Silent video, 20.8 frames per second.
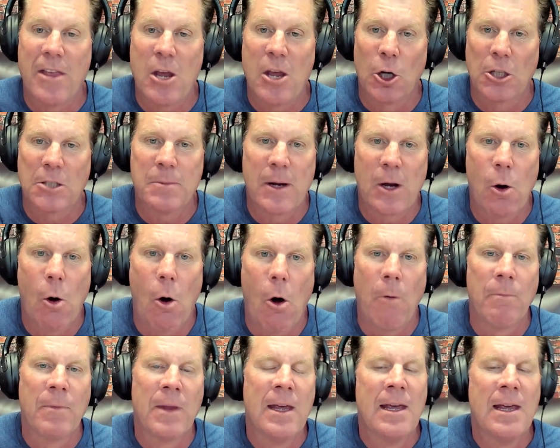And the ultimate
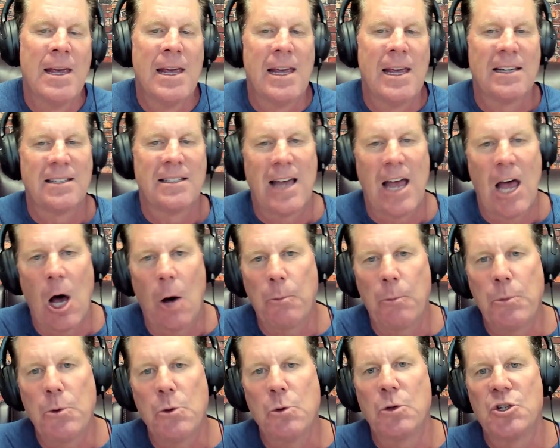goal is to
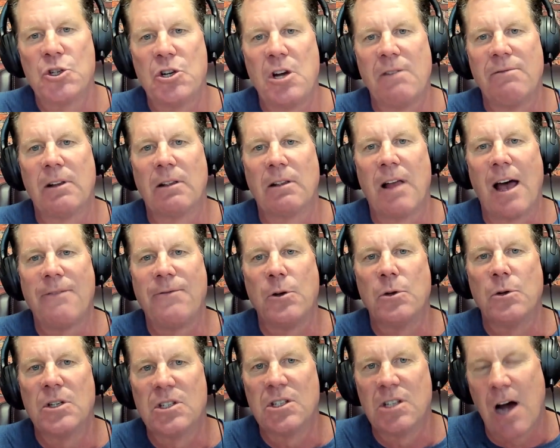help you achieve the life
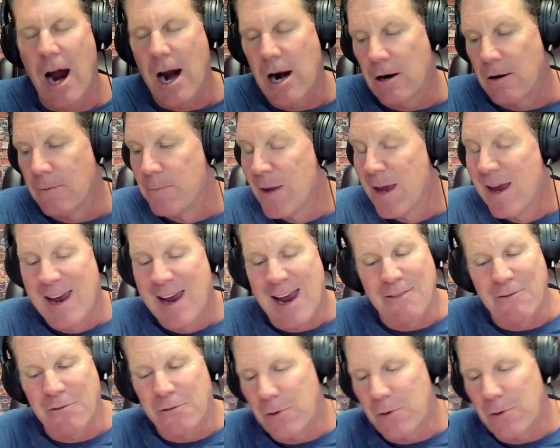you desire and,